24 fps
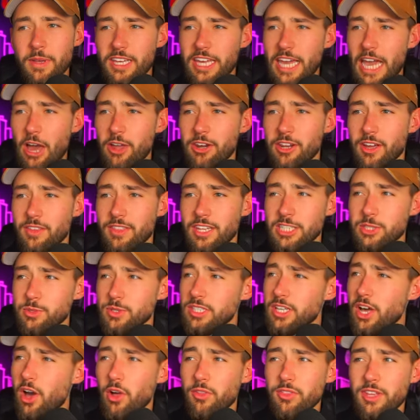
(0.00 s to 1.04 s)
counting on this. We
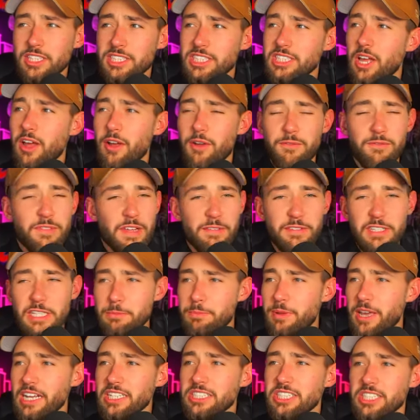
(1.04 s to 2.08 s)
called this 50
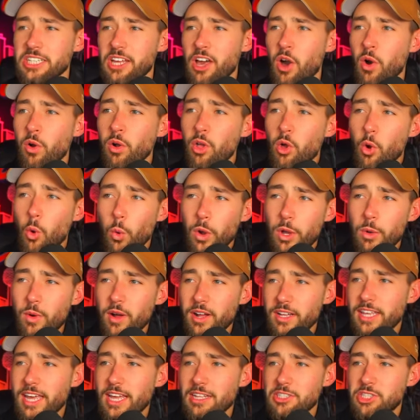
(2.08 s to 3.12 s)
picks ago. We
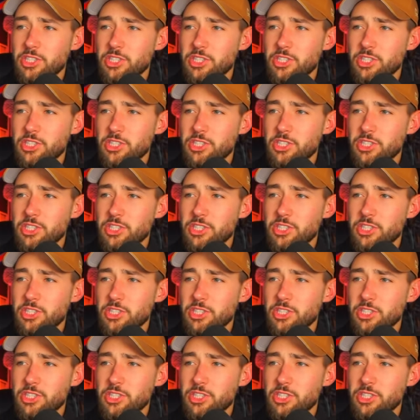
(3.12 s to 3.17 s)
want Cade